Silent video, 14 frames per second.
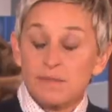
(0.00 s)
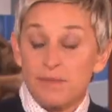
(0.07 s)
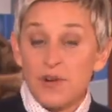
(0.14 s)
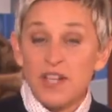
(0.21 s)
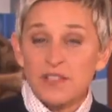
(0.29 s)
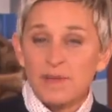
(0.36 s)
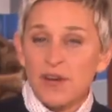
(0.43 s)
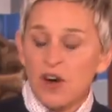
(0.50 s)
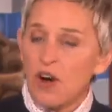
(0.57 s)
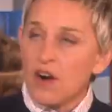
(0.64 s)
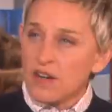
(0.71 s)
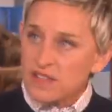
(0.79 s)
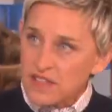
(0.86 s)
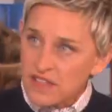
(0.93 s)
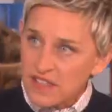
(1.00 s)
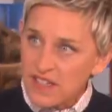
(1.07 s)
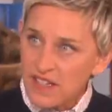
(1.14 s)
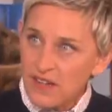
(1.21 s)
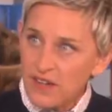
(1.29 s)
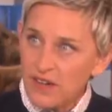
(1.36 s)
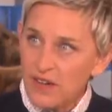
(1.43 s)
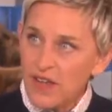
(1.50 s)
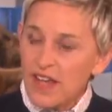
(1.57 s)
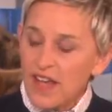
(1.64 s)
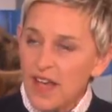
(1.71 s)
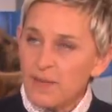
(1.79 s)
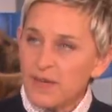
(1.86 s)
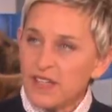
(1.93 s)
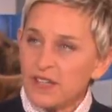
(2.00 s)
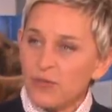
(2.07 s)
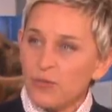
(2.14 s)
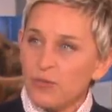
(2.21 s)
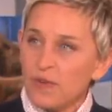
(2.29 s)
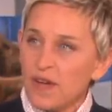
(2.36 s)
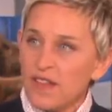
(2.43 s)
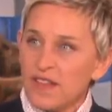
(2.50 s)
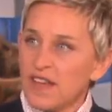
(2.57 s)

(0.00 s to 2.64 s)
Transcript: it breaks my heart to hear. I mean, uh,